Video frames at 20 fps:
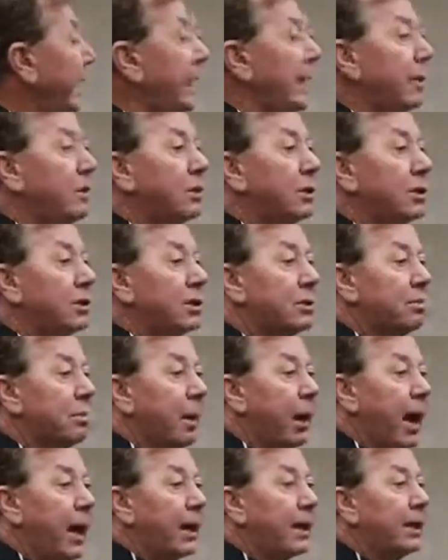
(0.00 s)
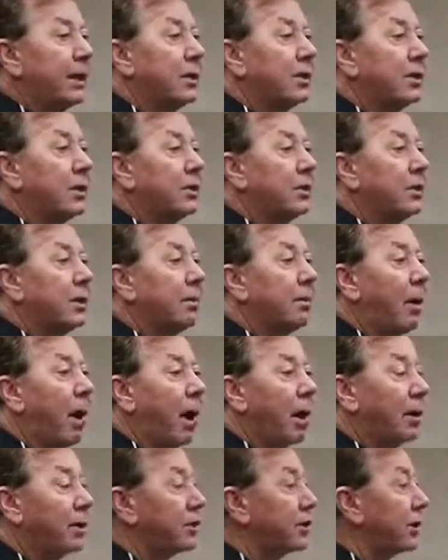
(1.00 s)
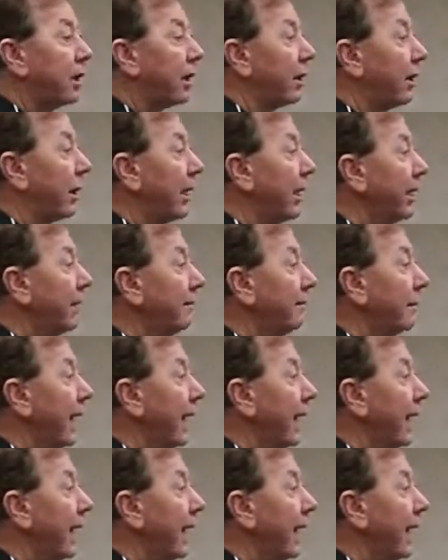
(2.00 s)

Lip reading: he was brought into the monastery